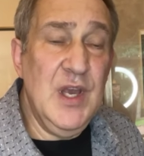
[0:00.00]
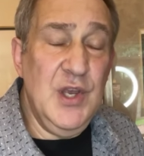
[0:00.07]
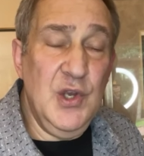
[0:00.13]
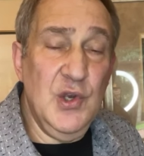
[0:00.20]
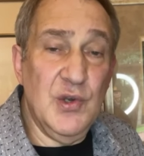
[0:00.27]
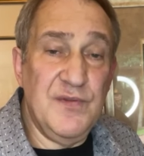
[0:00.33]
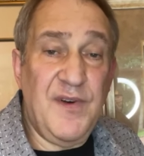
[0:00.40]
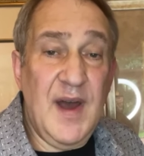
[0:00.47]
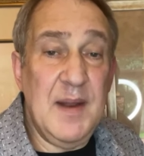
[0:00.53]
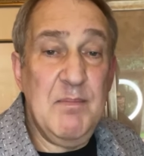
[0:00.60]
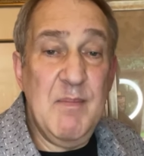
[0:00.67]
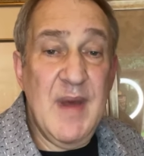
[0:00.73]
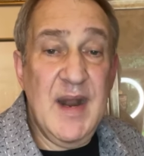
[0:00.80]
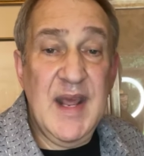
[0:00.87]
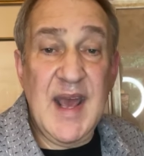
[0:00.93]
You'll
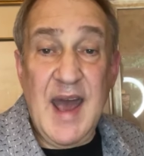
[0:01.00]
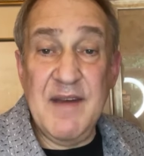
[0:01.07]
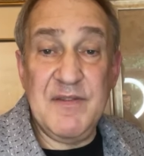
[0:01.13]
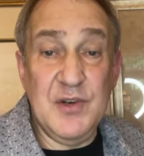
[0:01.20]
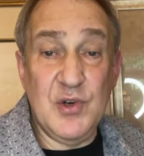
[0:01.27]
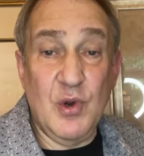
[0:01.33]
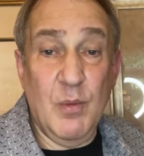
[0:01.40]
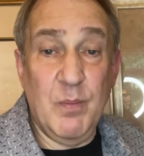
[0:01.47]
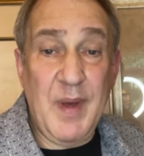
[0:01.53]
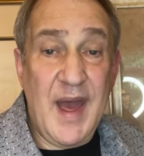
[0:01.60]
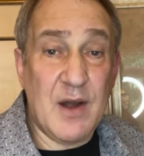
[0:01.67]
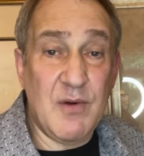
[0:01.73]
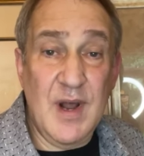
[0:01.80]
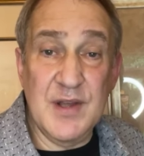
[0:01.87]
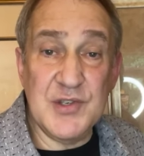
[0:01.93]
find many Eyvind Earle
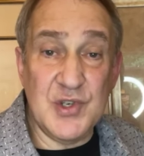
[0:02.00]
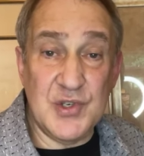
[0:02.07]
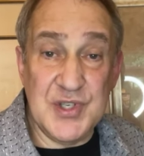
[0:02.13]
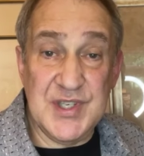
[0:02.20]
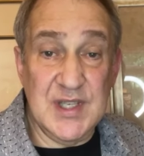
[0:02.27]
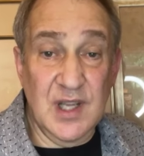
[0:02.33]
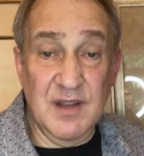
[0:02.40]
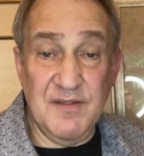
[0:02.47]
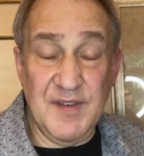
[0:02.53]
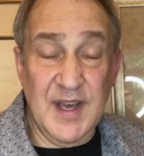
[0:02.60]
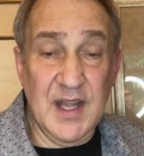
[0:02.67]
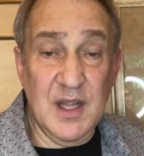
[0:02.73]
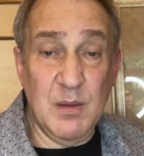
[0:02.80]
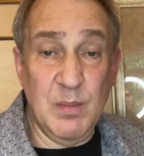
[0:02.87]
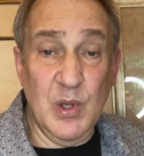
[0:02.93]
backgrounds are still
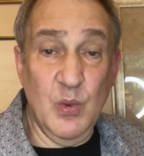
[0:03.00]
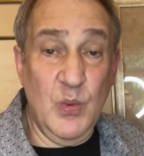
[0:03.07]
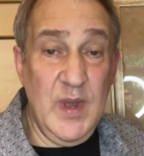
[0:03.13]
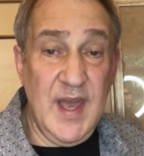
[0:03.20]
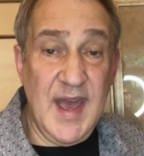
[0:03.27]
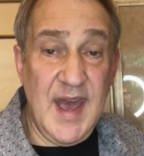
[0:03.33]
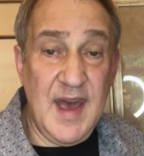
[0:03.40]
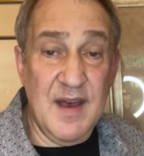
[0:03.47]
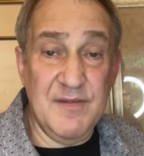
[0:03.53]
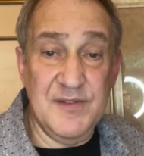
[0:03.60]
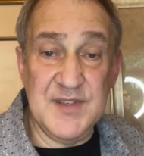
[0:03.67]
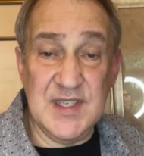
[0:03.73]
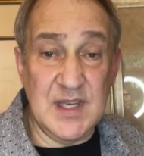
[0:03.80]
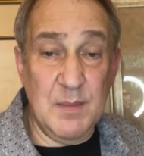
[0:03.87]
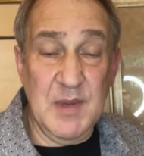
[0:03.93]
available. We have
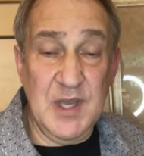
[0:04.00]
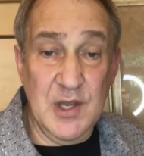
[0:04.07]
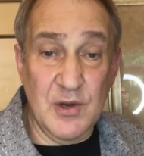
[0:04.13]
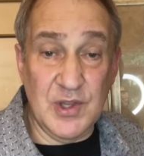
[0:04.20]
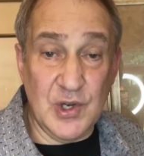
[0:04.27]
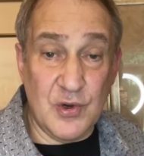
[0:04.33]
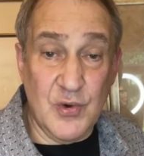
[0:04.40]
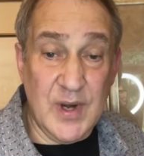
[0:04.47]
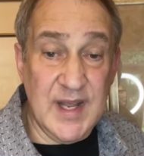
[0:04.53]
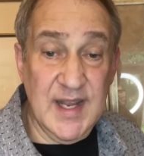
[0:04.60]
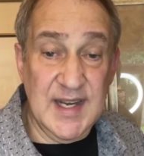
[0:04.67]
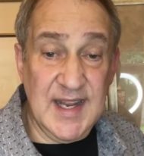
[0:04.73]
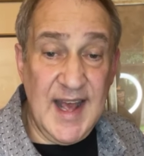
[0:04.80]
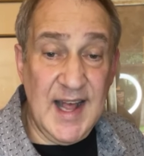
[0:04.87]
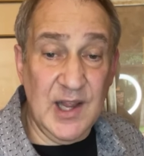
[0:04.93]
some here at the
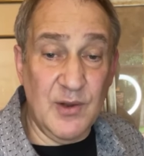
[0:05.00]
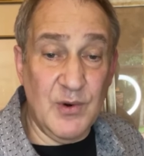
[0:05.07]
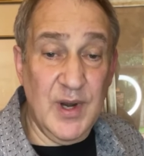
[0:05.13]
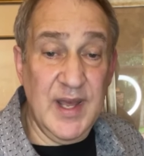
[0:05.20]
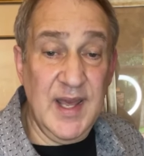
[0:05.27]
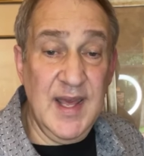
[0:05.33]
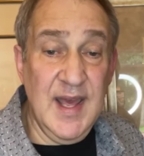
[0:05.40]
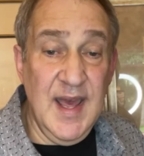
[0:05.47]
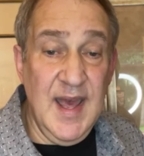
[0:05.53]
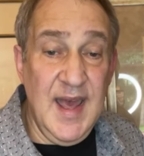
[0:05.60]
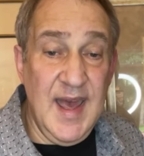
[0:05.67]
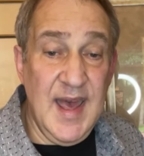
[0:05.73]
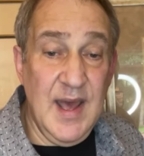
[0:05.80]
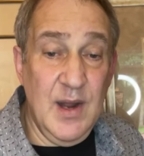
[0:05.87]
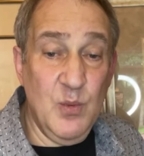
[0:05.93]
Cricket Gallery,
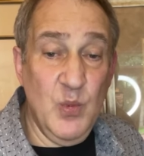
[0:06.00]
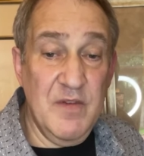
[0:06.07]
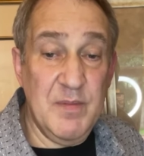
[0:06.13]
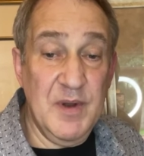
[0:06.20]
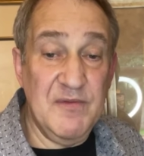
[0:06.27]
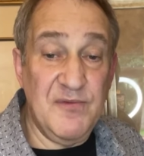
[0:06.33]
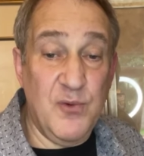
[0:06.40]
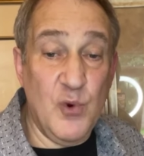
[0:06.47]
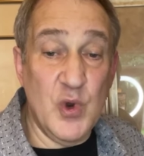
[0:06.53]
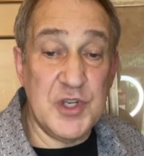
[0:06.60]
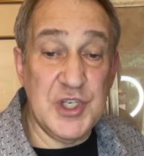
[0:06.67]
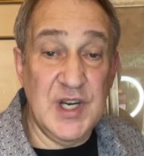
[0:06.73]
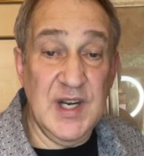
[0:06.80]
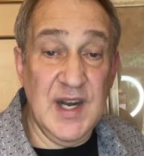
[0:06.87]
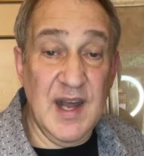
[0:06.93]
and we've been
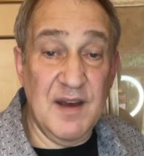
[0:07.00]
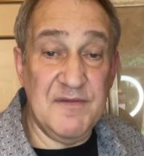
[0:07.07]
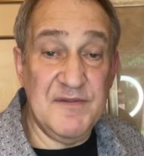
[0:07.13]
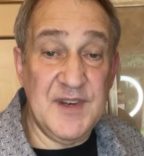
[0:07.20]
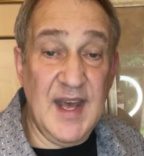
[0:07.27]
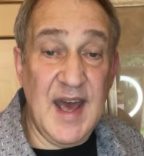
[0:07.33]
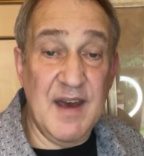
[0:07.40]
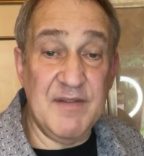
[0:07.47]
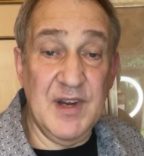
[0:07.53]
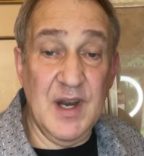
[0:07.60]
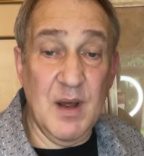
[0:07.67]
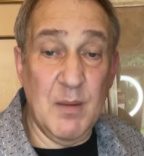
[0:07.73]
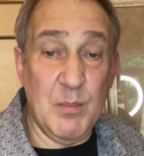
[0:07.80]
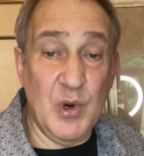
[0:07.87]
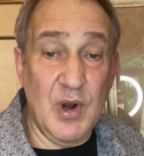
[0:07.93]
fortunate enough to have a
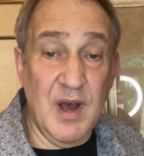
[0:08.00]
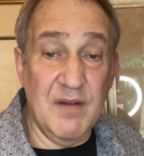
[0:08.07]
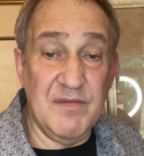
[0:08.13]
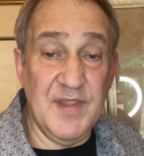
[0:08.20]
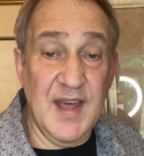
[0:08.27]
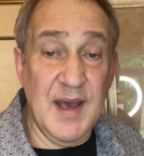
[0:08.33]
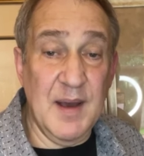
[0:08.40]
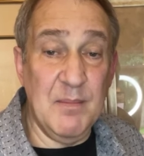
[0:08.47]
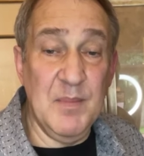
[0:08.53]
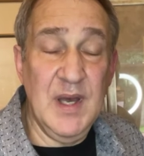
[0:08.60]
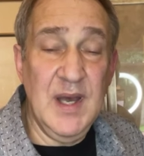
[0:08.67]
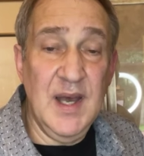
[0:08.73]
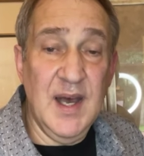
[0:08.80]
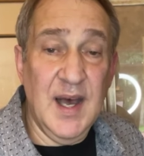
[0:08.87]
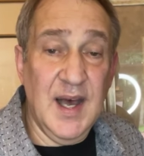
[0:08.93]
number of them
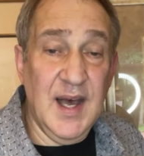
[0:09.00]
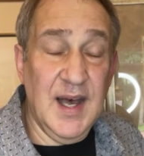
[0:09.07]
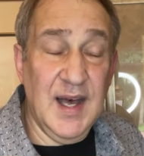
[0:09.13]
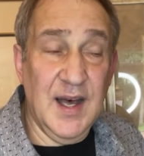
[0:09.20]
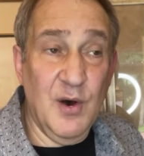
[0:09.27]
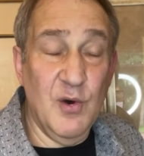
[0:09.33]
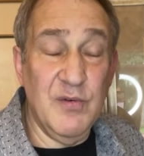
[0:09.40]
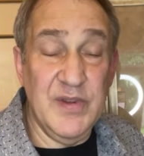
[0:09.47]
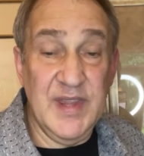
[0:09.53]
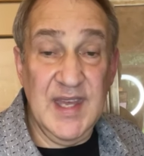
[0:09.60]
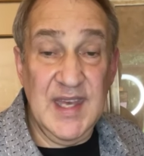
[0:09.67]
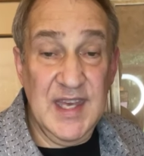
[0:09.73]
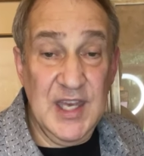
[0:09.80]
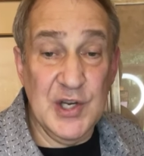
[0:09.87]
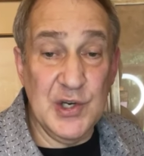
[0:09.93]
over the
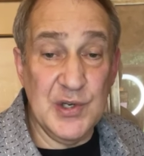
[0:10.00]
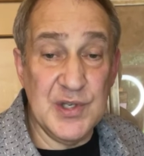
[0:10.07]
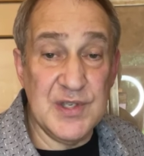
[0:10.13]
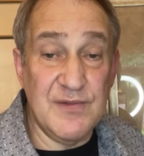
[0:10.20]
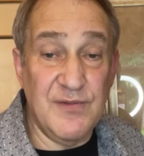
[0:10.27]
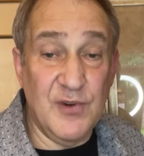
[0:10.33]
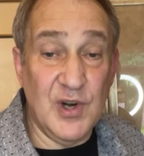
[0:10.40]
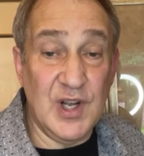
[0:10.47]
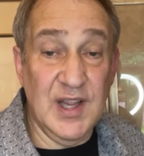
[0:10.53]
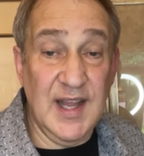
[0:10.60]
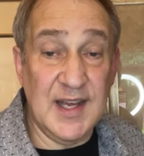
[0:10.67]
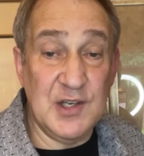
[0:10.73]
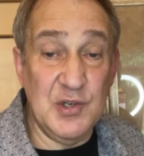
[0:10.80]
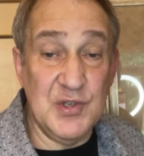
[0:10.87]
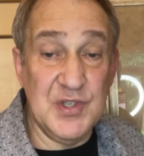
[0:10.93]
years for
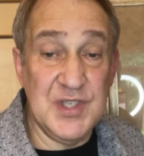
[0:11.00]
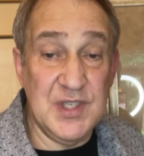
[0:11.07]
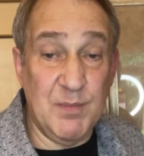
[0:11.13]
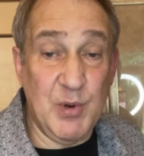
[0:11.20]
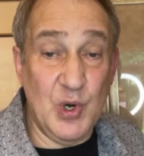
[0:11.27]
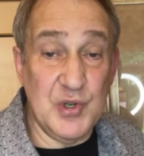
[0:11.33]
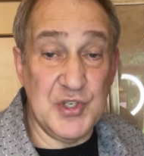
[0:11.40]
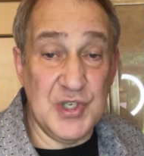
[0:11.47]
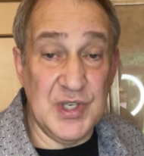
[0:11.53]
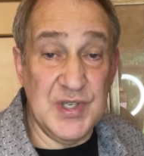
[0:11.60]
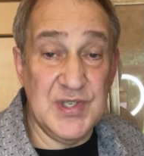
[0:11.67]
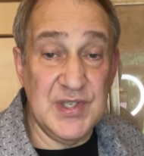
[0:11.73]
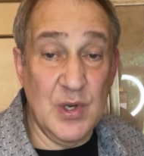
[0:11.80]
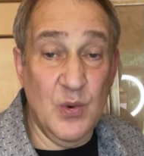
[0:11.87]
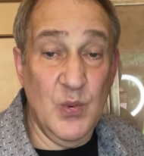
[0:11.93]
collectors to purchase.
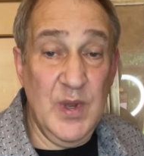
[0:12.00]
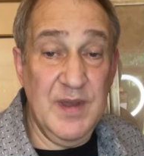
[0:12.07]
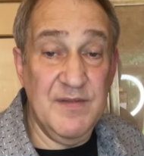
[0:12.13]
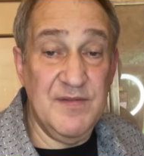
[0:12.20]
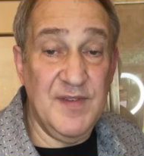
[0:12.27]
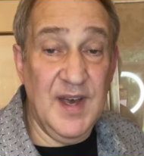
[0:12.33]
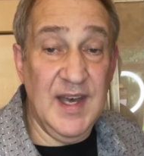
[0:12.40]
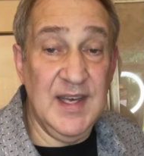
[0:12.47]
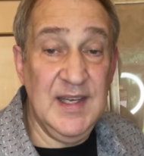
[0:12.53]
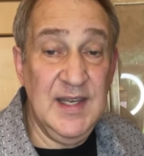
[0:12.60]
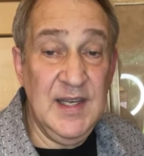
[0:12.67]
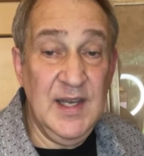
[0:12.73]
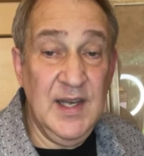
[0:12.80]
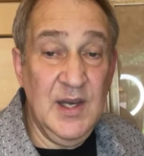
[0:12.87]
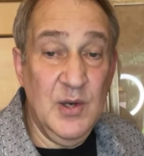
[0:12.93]
So
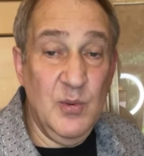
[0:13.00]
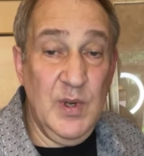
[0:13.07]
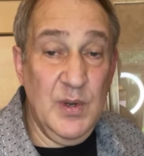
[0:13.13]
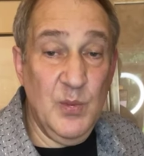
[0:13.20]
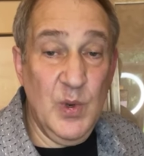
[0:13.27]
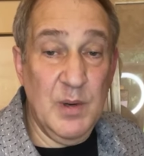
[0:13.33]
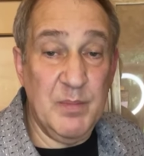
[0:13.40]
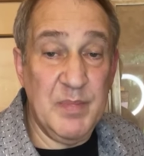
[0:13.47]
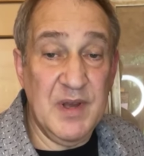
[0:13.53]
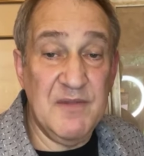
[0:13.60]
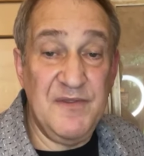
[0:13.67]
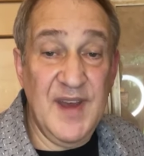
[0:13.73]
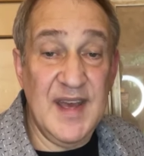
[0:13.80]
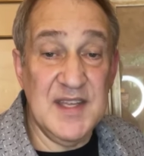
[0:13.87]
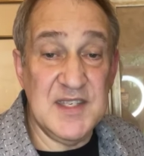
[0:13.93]
we're big
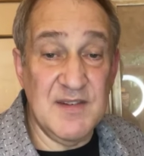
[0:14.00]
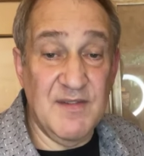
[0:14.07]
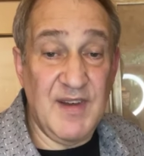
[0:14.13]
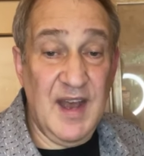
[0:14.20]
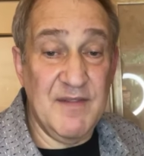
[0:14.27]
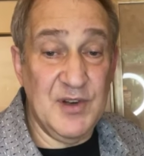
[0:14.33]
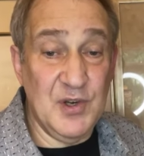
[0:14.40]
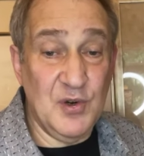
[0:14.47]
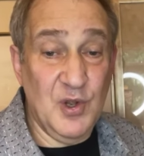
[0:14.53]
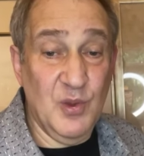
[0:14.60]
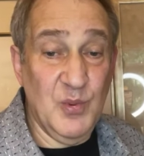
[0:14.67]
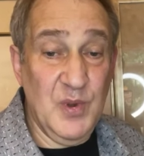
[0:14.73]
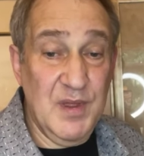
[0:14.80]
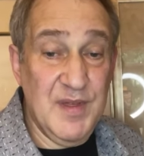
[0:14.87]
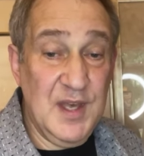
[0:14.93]
fans of Eyvind Earle.
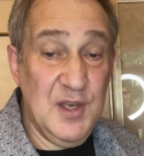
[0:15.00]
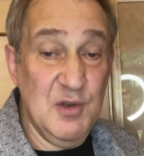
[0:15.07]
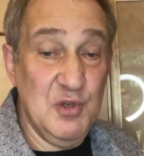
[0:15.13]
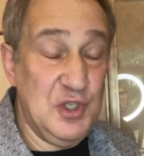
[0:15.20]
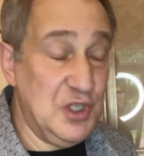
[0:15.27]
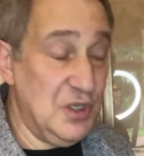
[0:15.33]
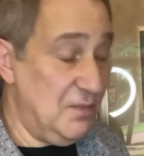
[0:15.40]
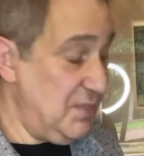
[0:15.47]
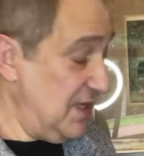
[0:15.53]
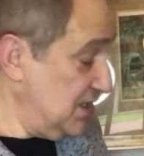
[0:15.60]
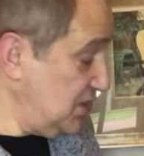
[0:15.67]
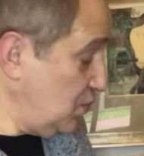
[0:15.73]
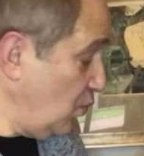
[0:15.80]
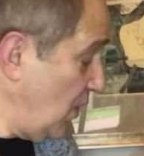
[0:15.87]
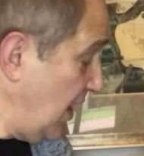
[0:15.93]
We think you should be
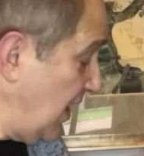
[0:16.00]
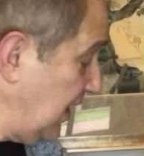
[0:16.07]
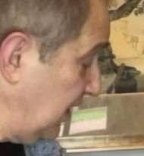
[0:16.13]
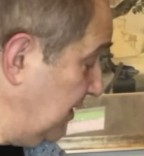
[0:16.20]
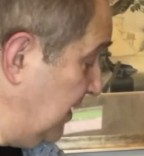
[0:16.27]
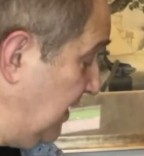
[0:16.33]
as well.